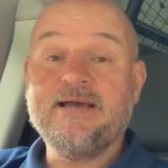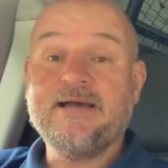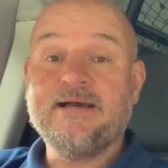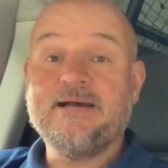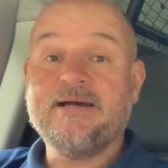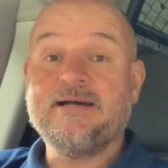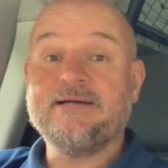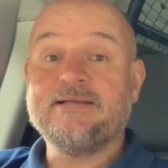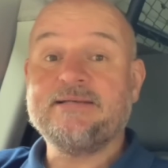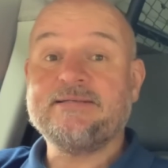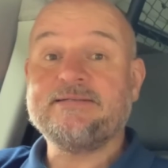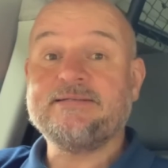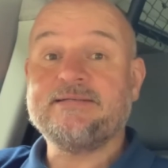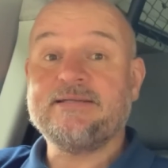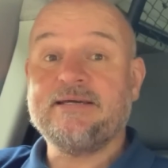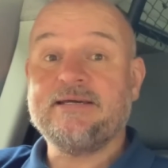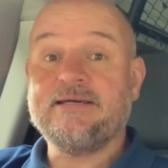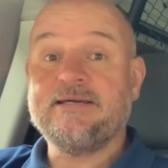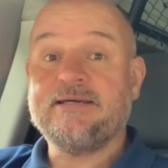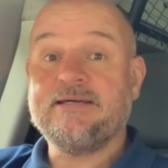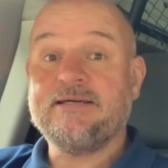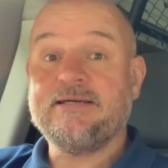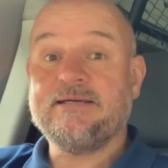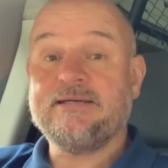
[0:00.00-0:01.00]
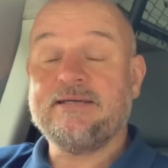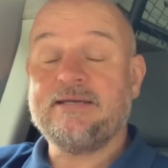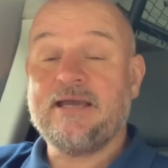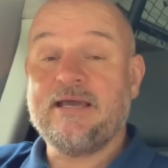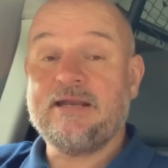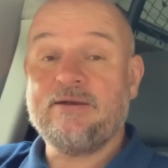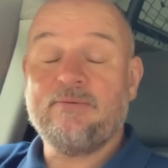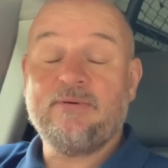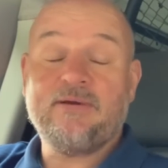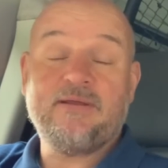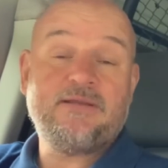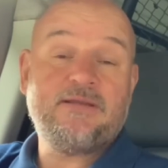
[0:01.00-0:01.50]
And
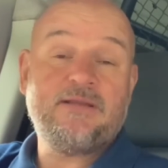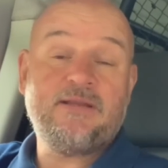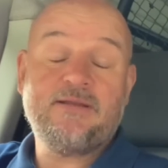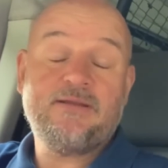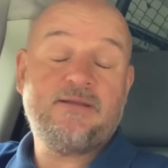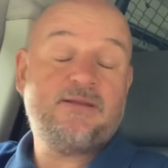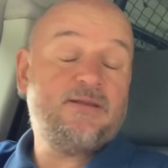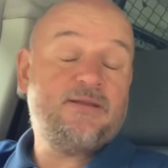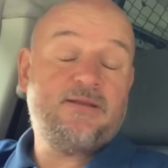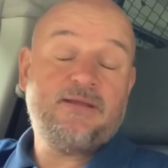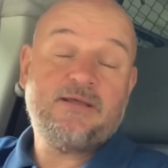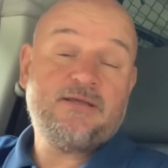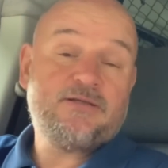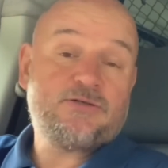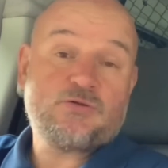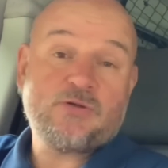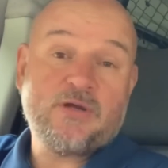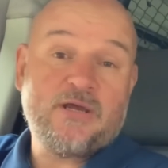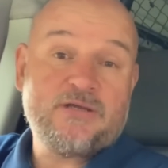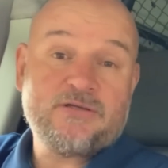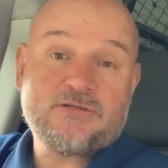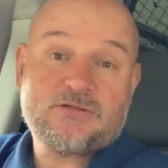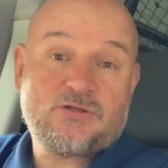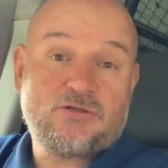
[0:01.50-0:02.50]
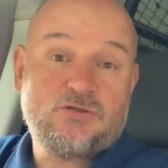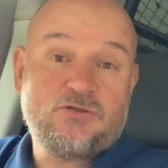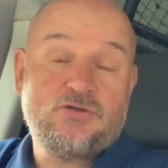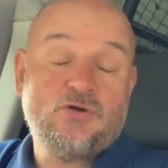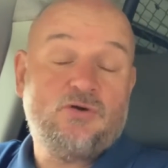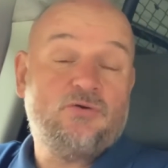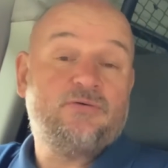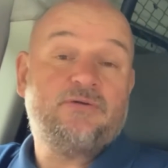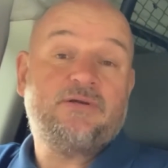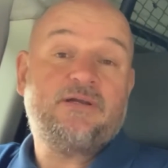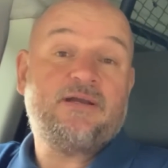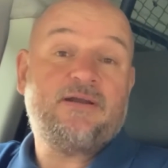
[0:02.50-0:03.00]
anyway, it's
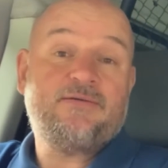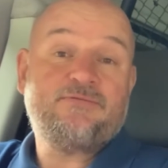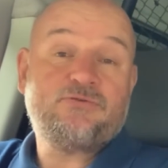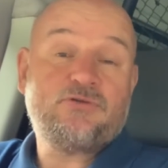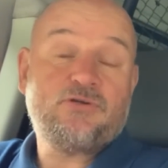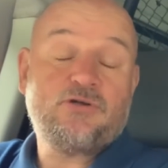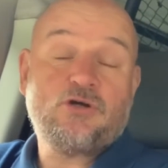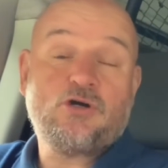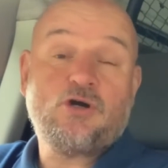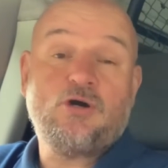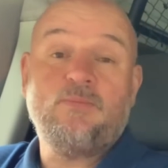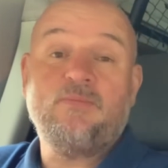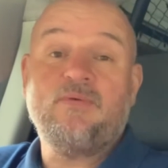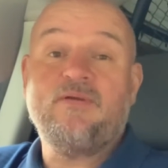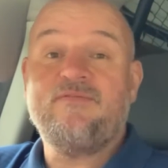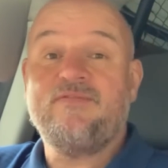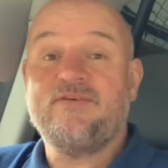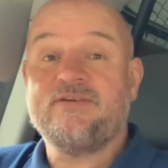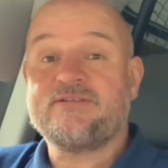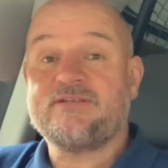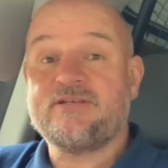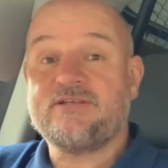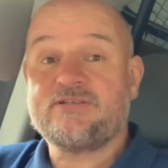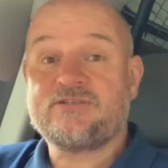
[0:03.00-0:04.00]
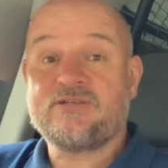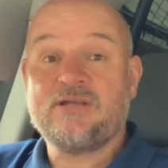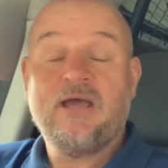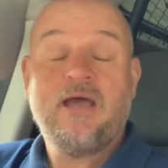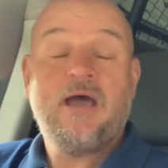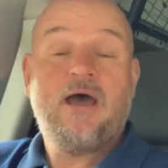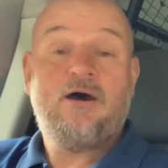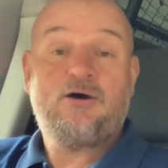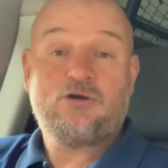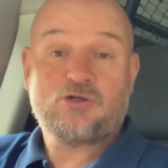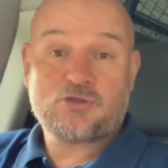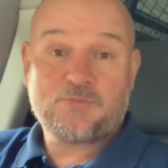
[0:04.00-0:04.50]
done, and I've done a couple of visits.
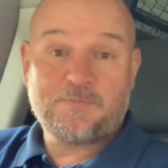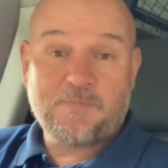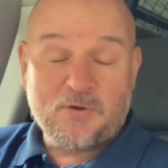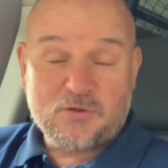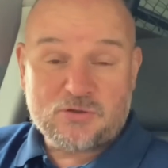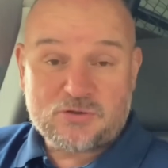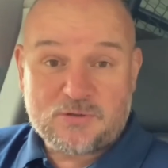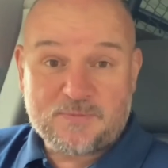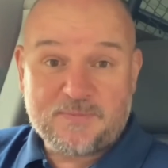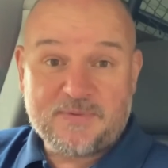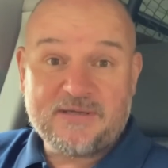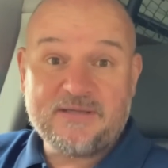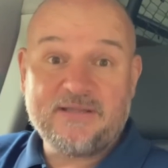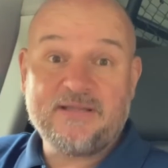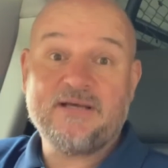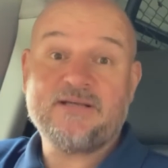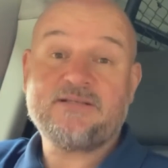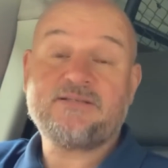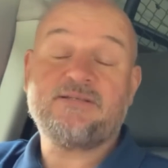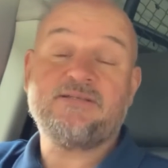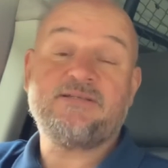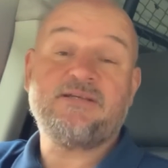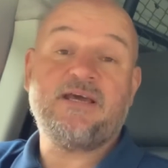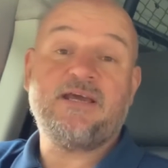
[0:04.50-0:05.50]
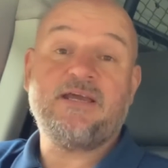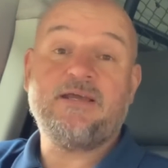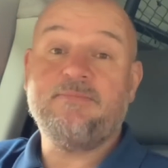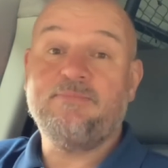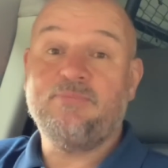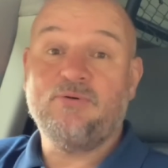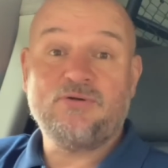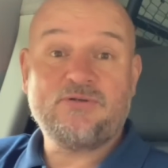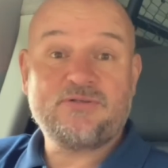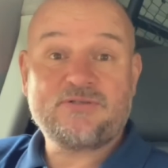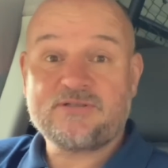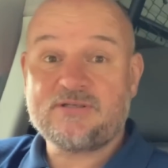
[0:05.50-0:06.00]
I was supposed to be there today,
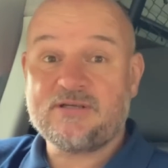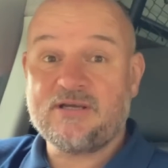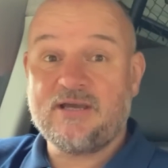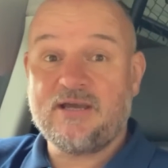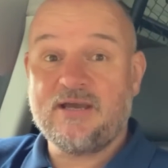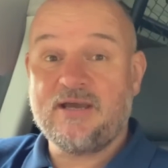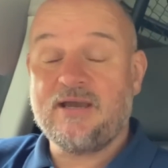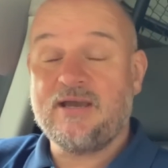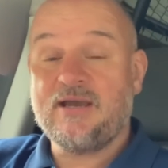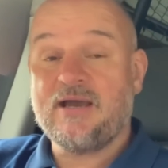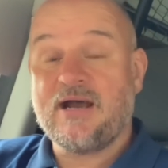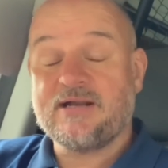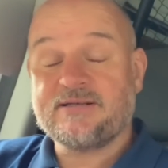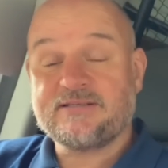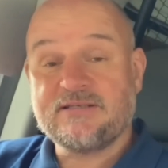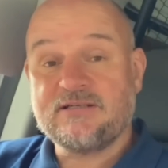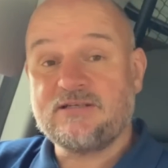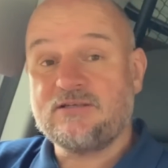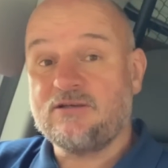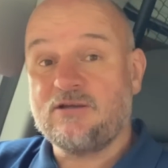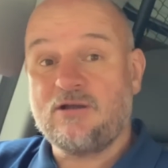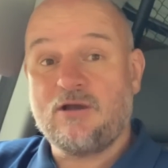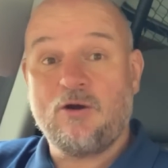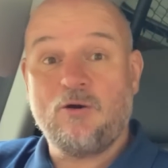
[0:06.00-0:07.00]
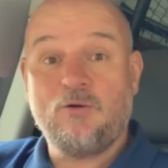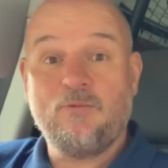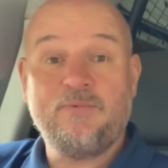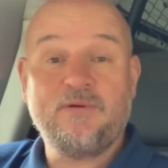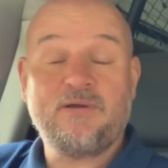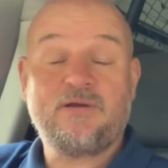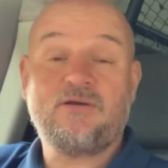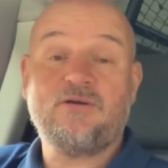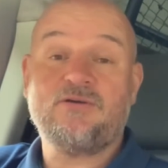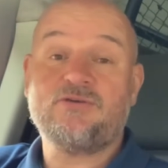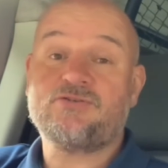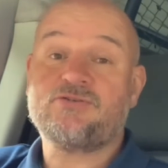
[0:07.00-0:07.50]
but I didn't go
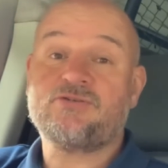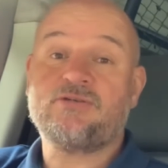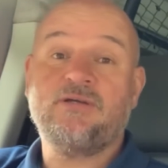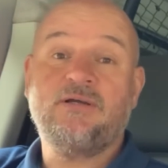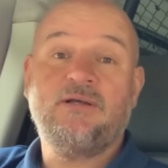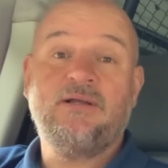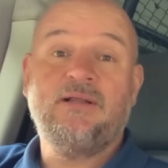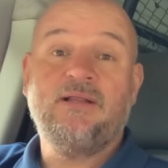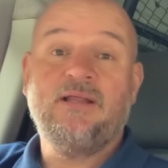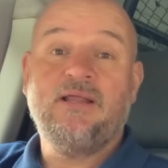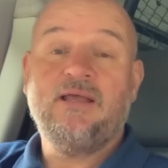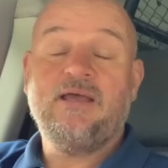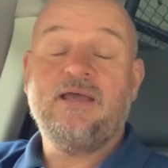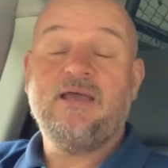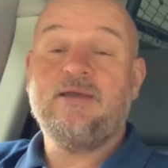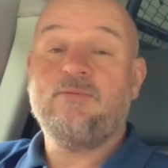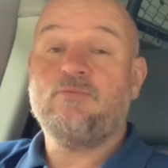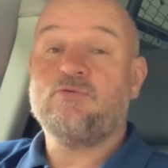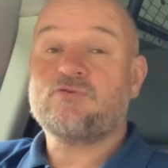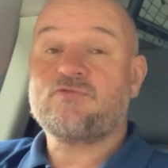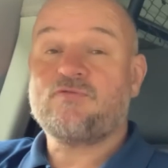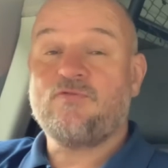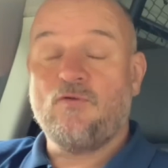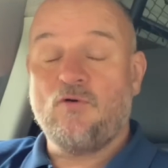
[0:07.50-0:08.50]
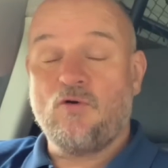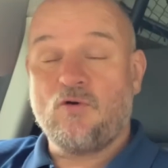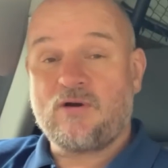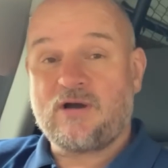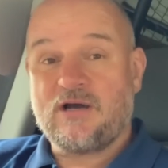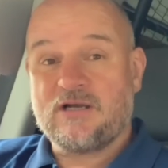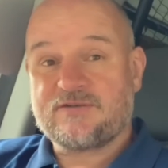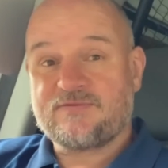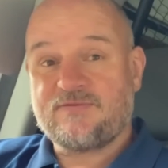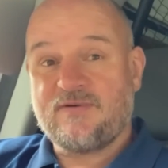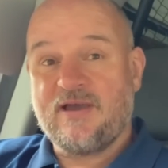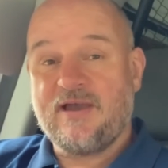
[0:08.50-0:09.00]
because it was
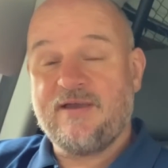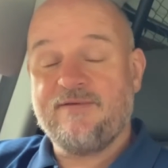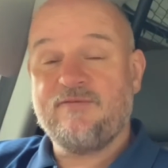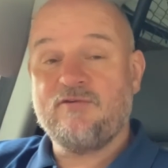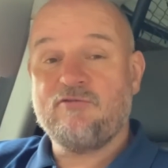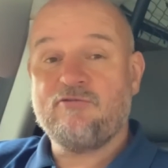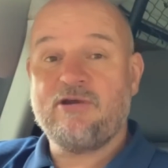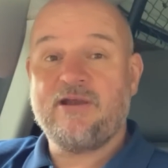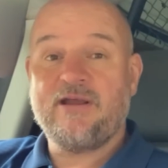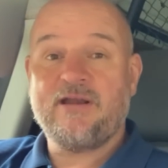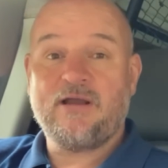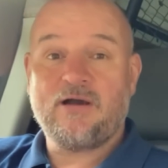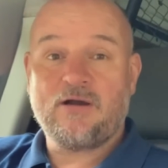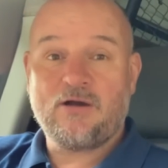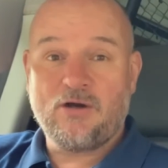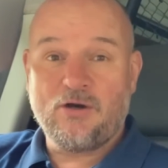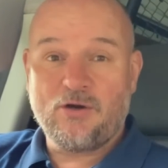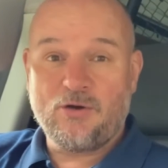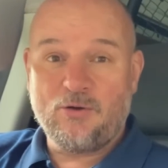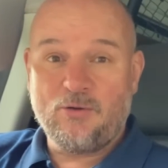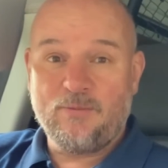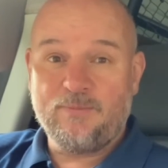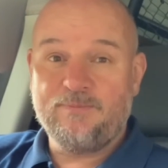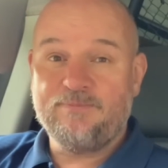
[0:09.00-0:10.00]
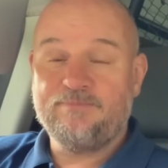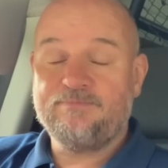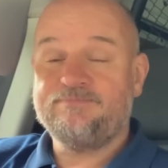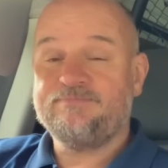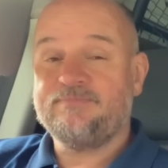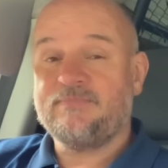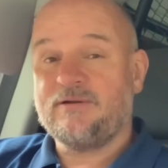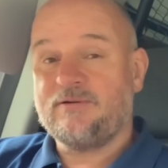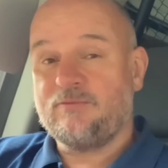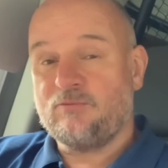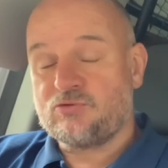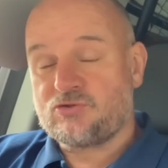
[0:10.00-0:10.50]
forecast for heavy rain. I got up,
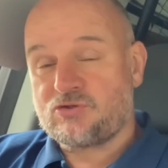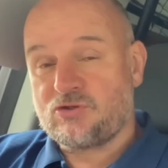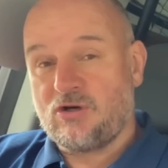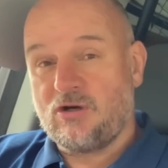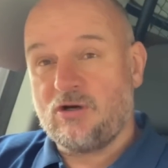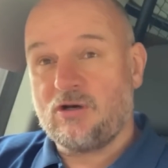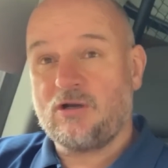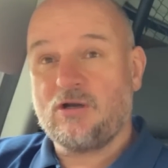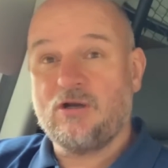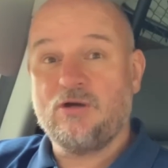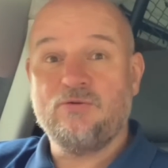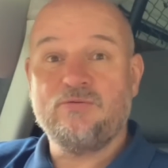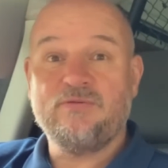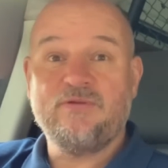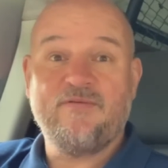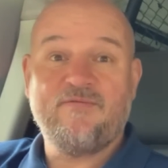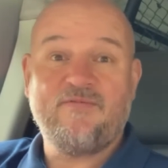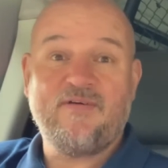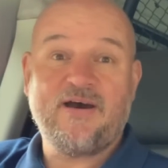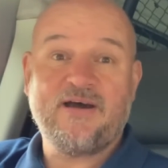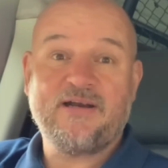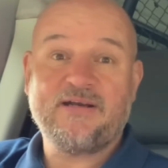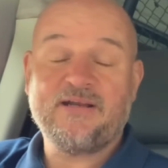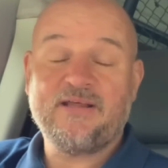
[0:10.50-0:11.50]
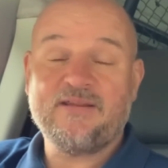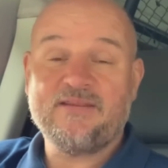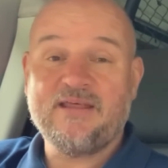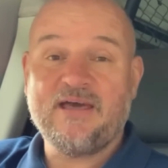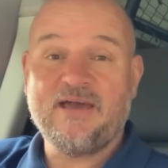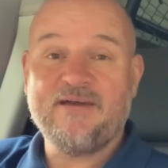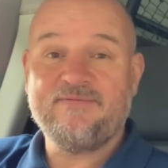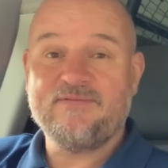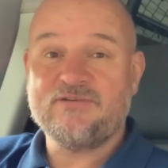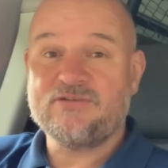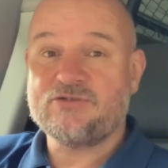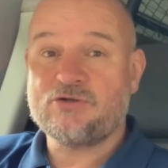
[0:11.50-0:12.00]
started loading the van and the
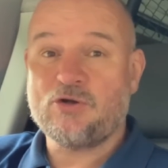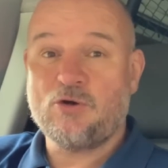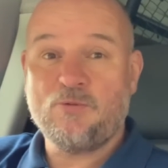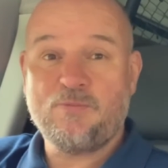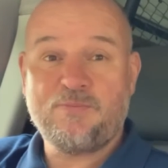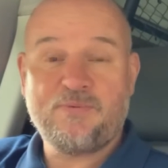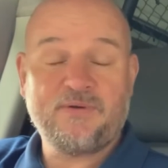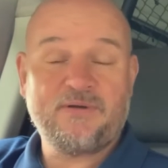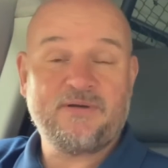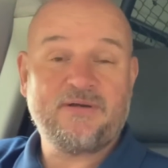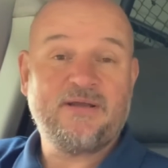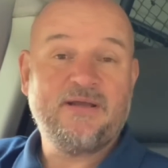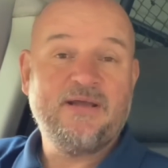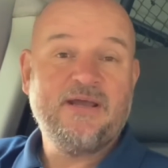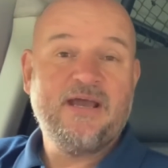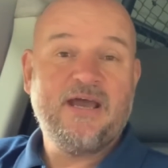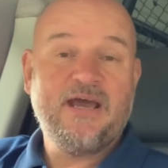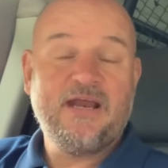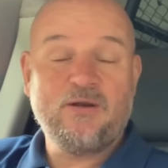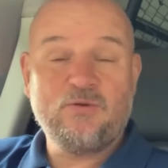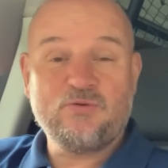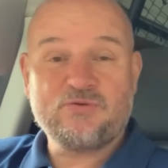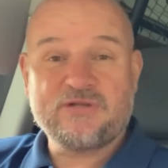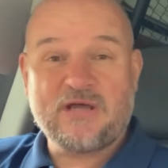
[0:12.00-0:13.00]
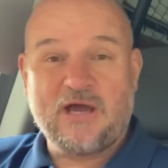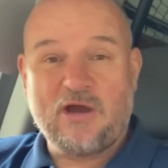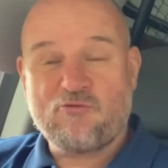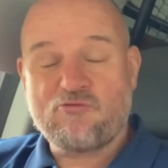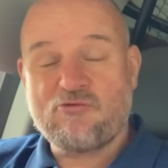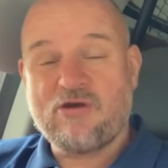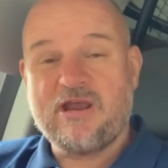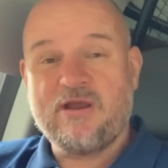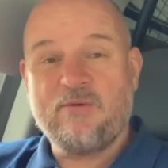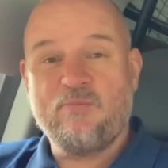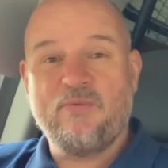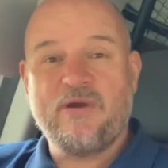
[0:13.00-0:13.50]
heavens opened, and it was that
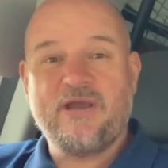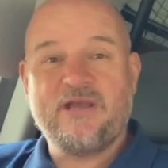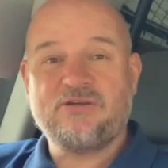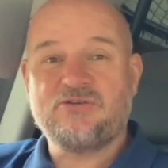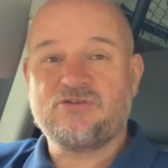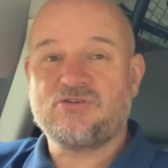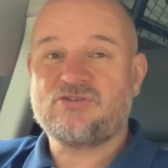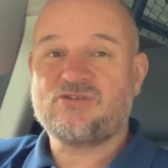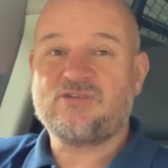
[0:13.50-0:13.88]
rain where you just